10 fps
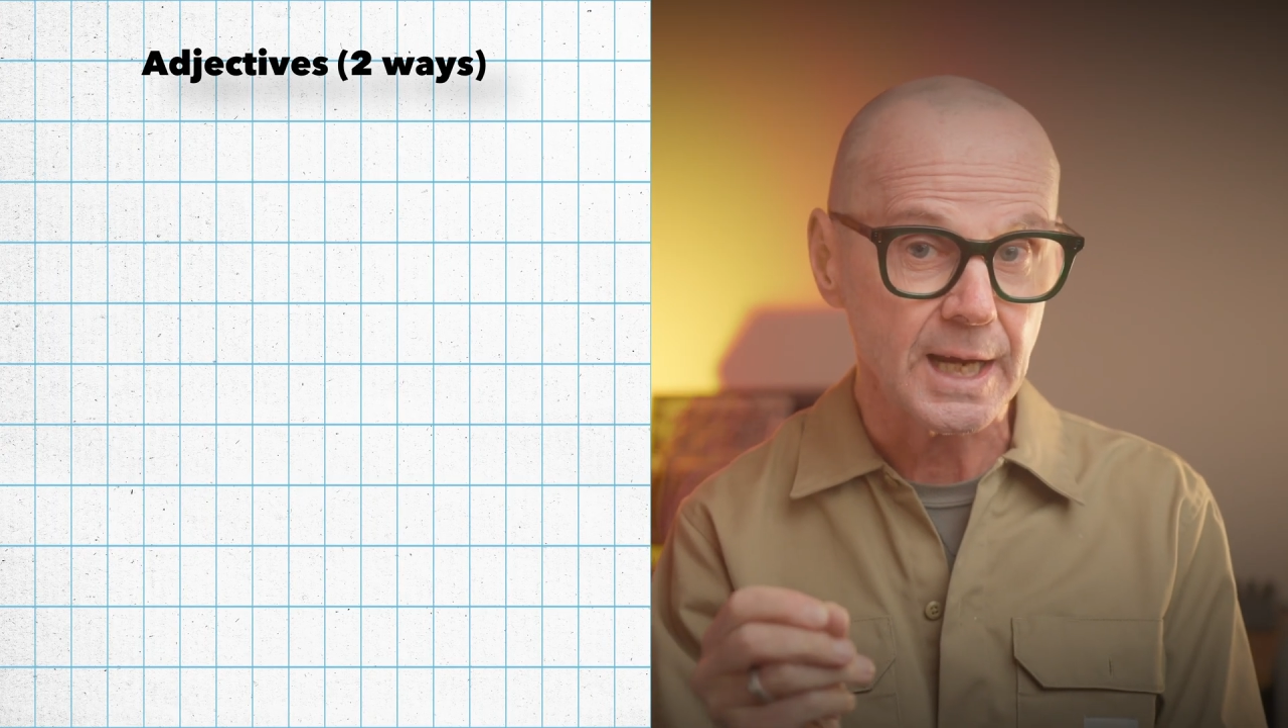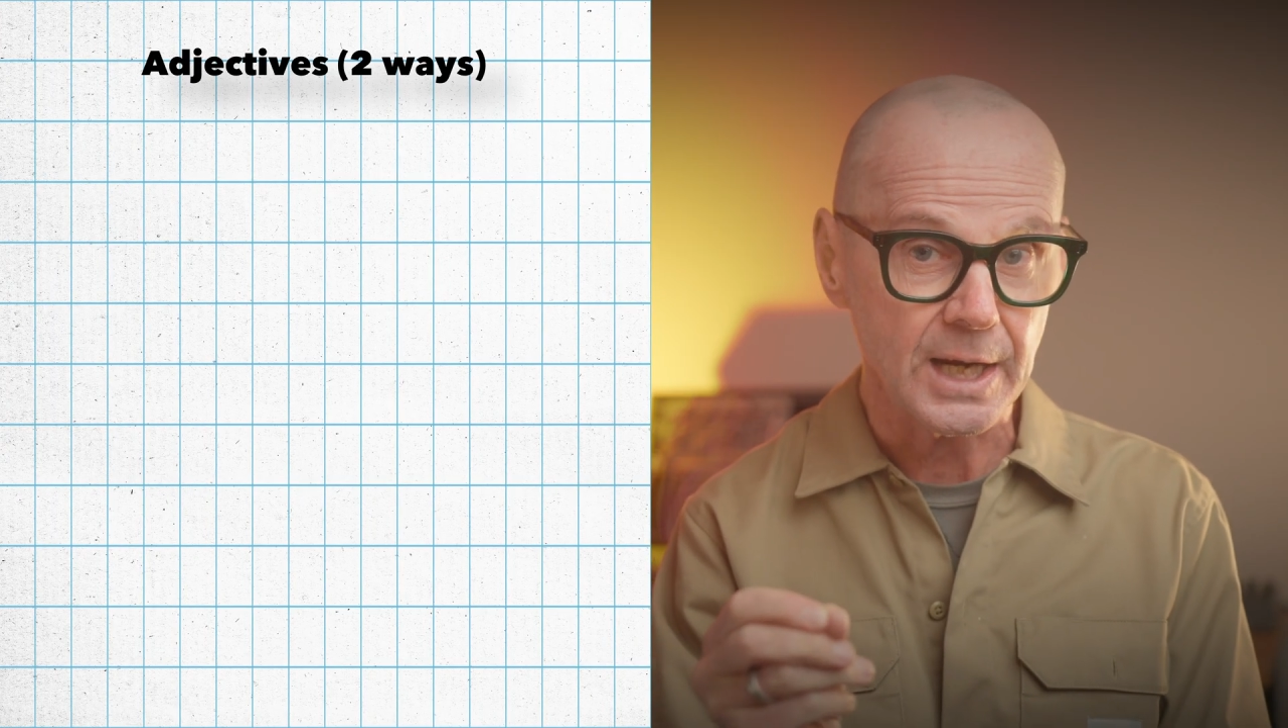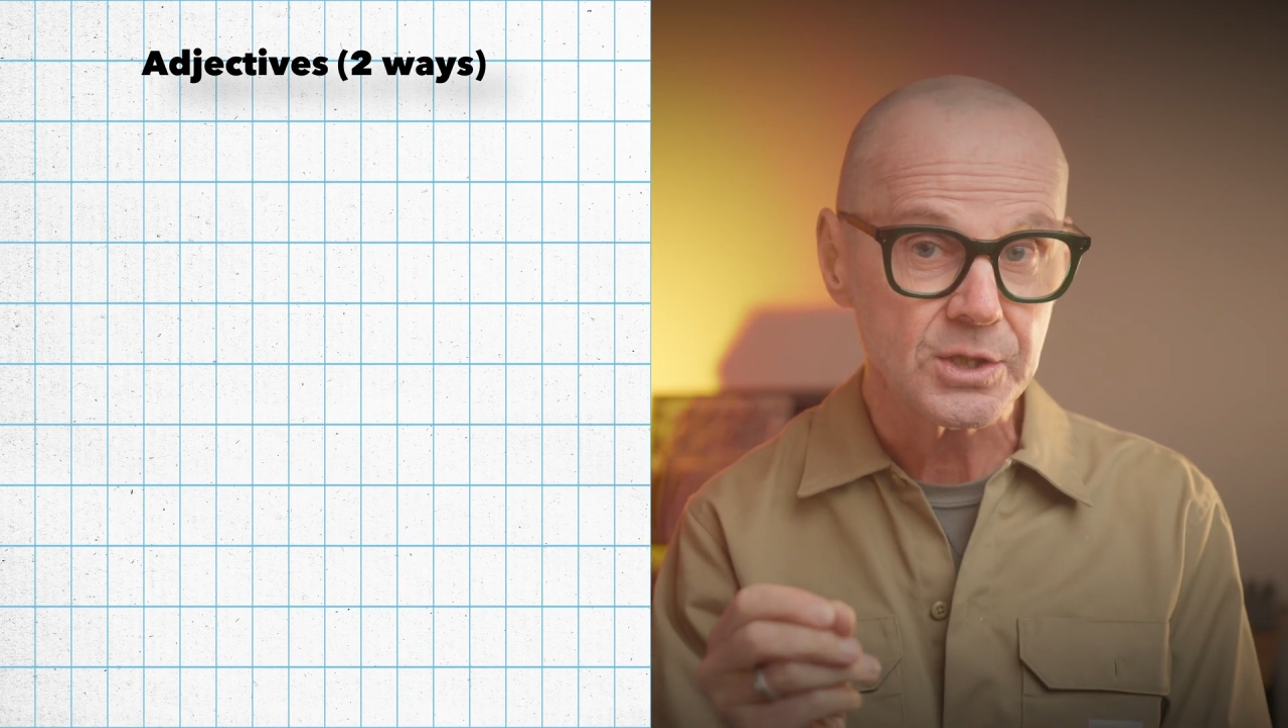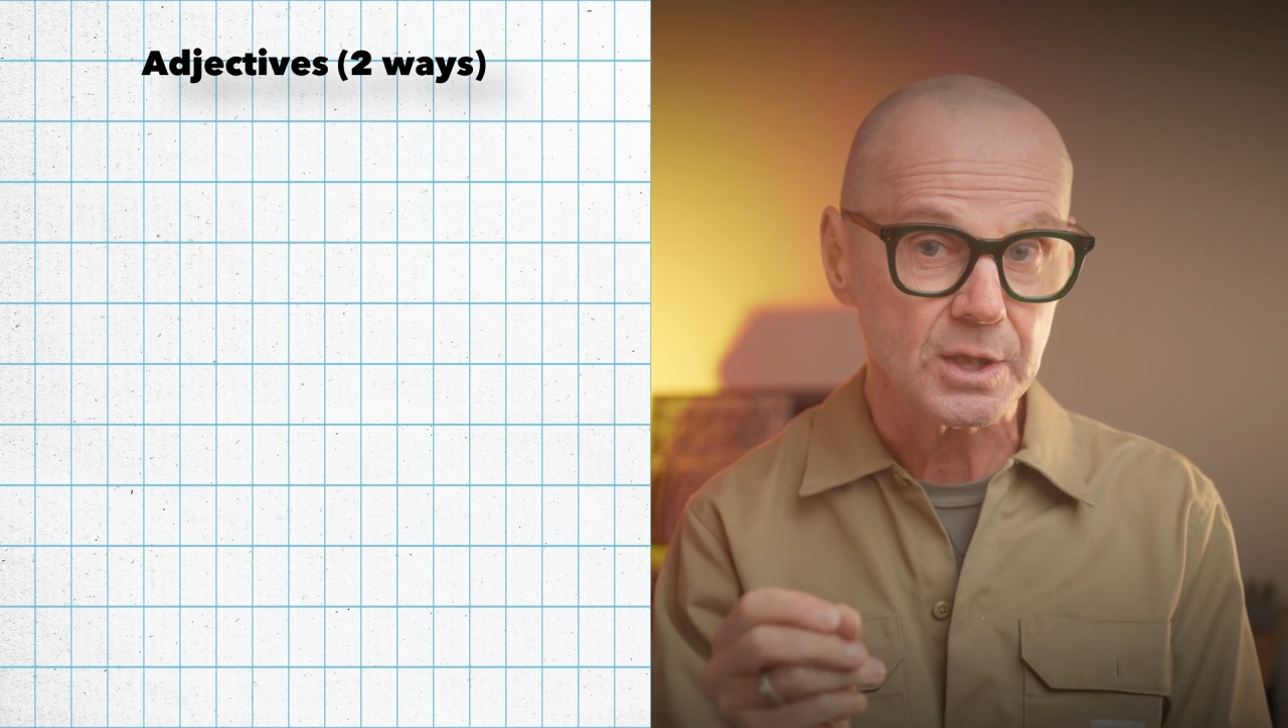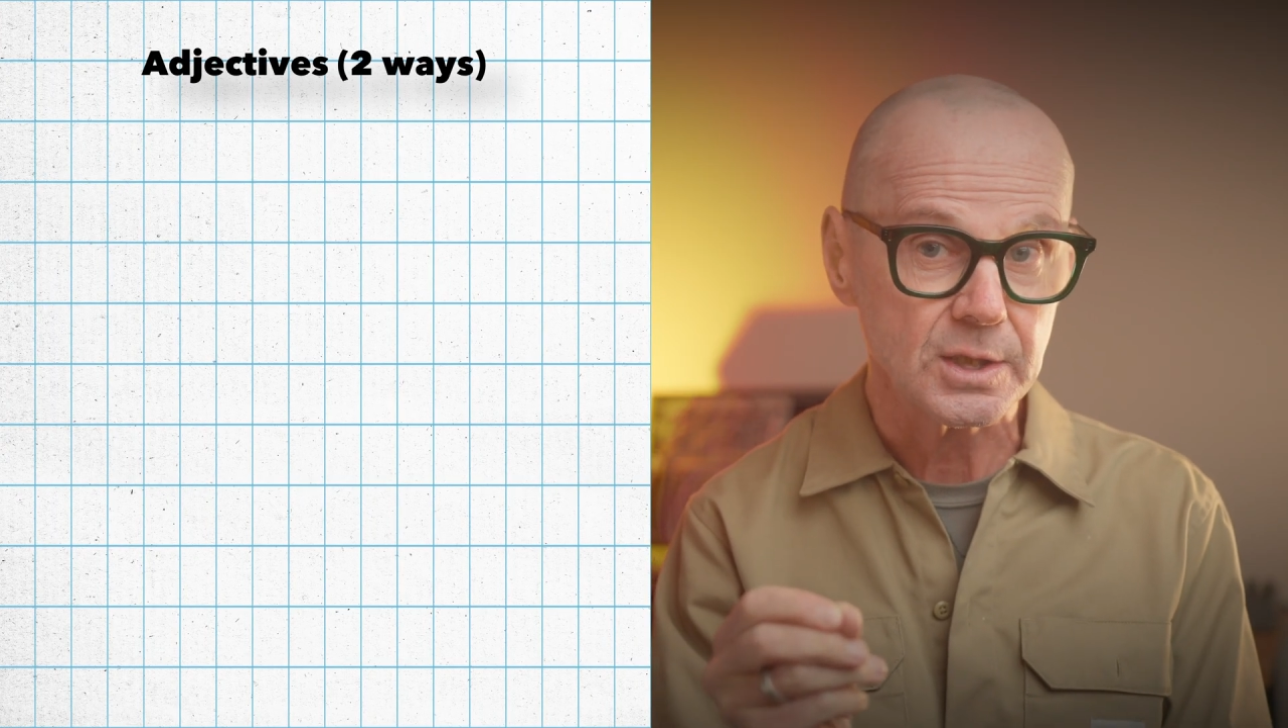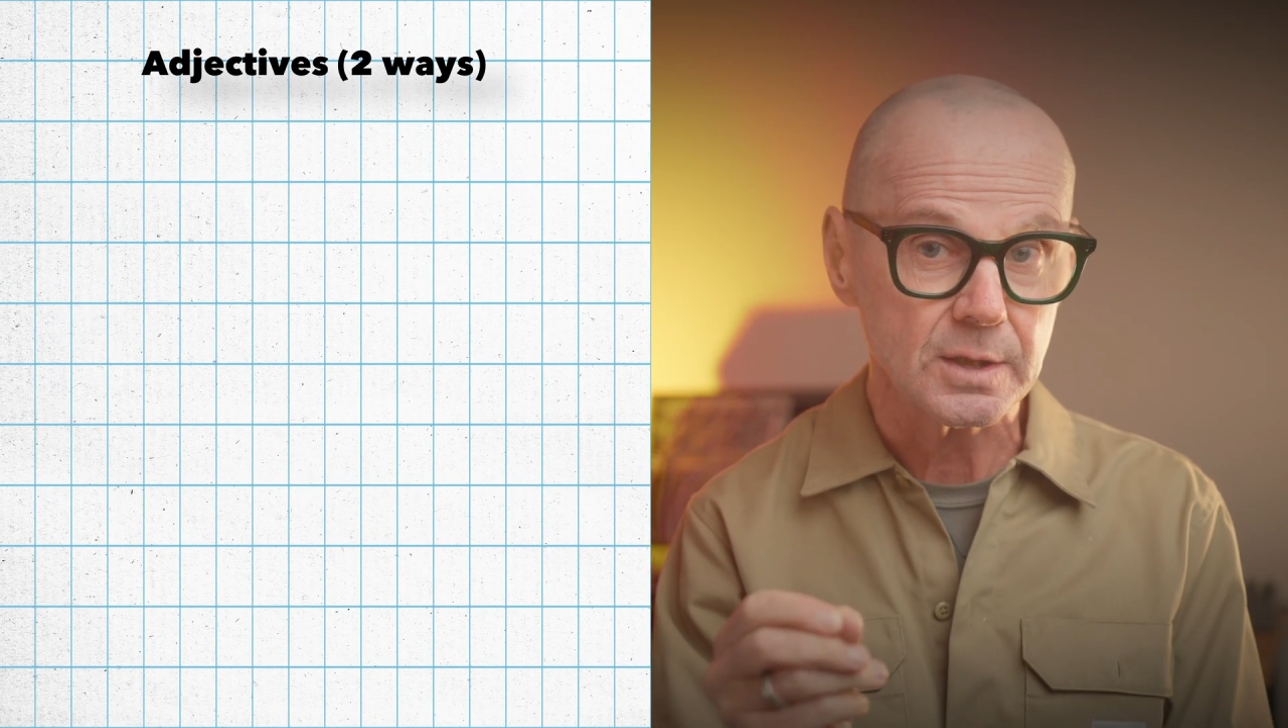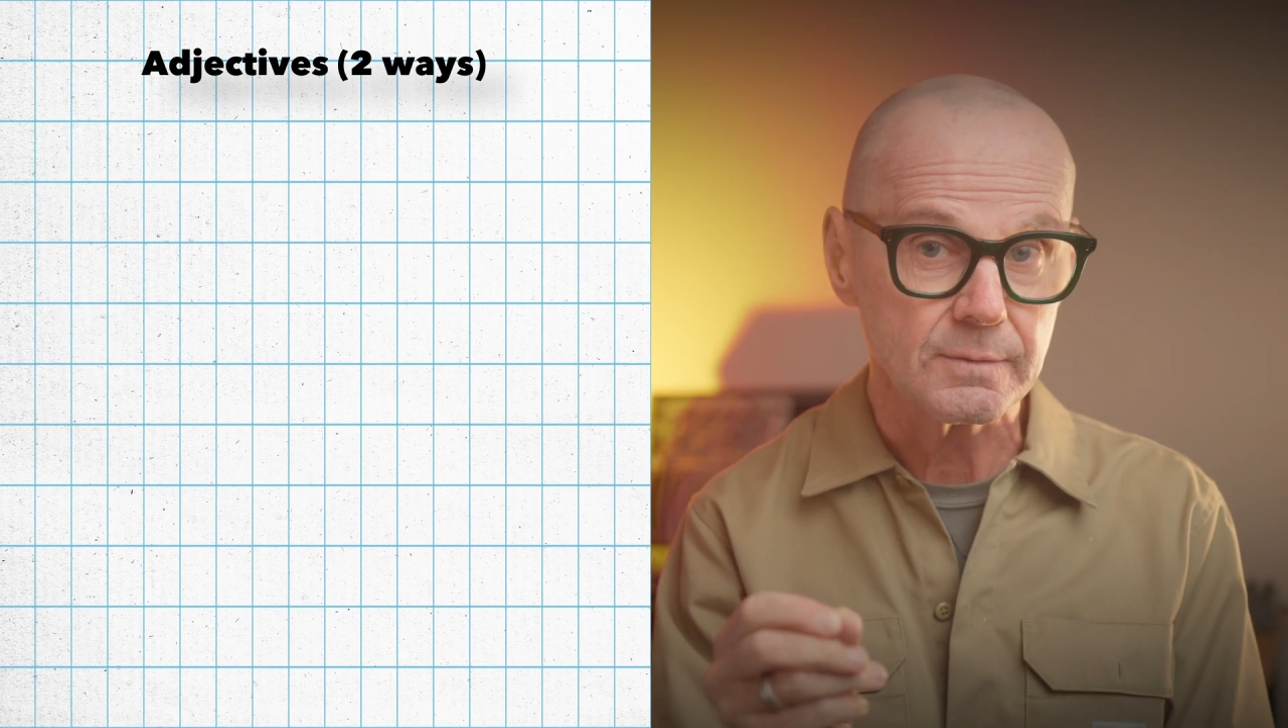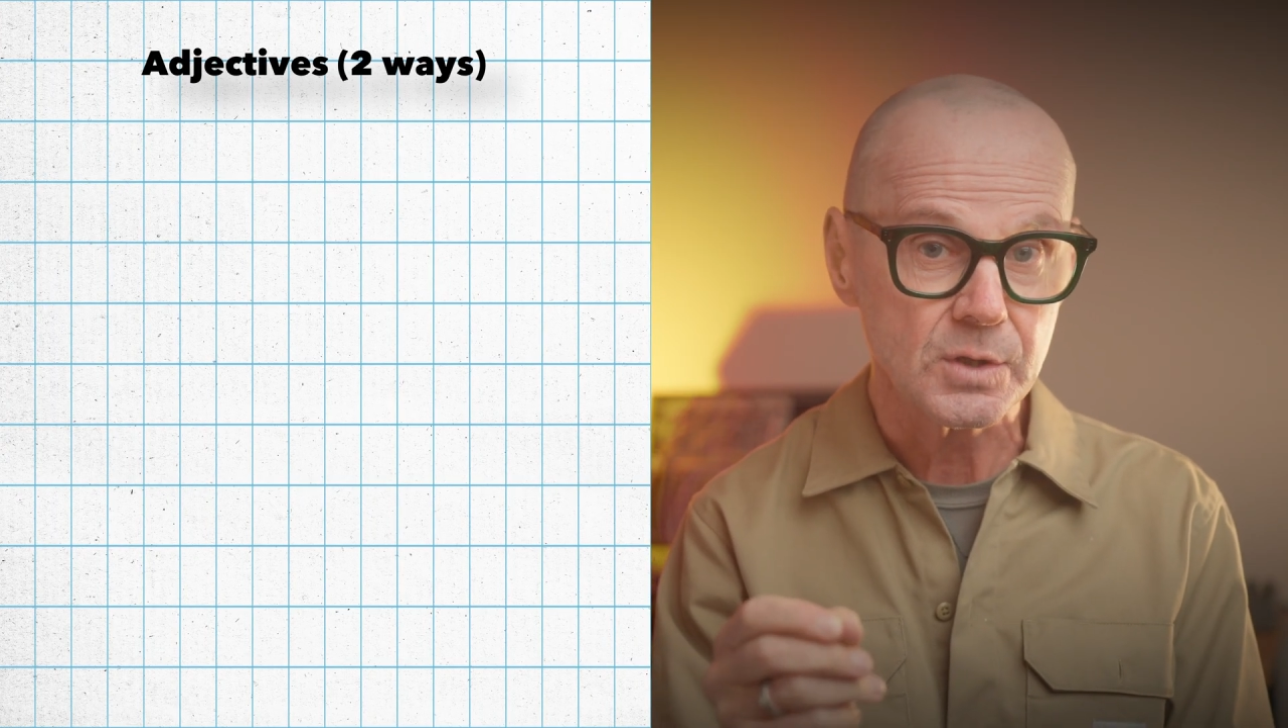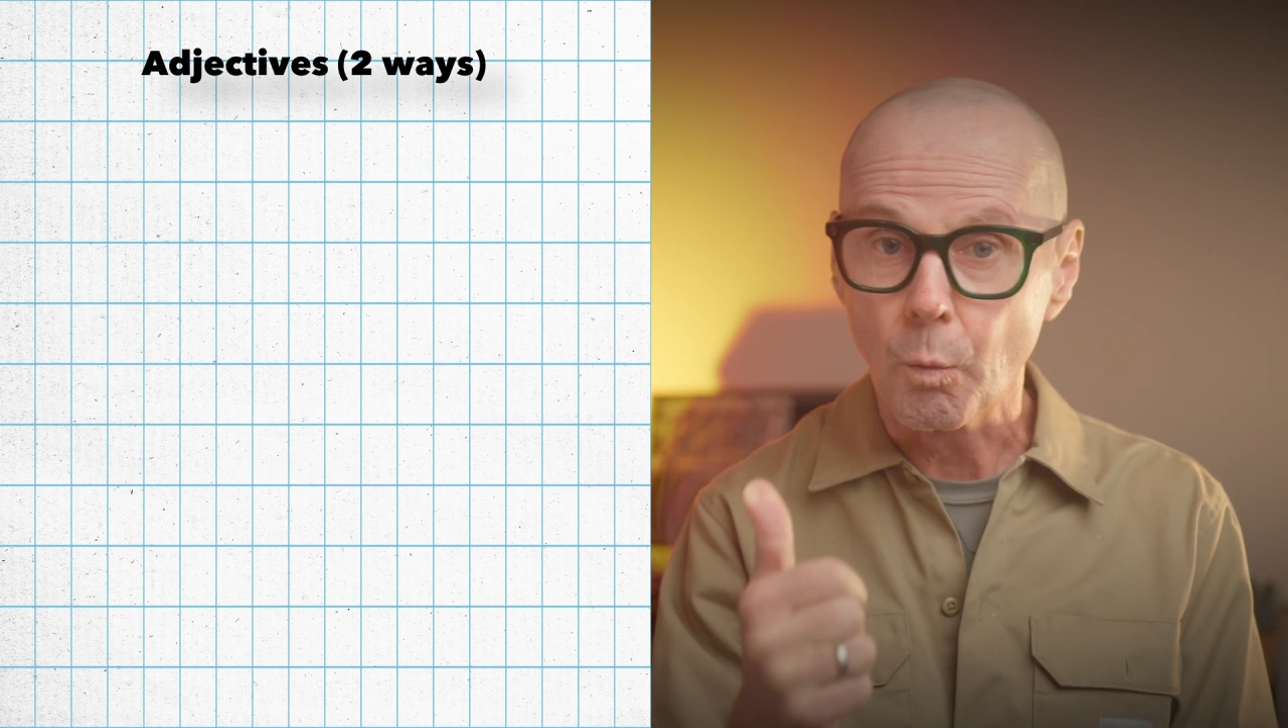adjectives.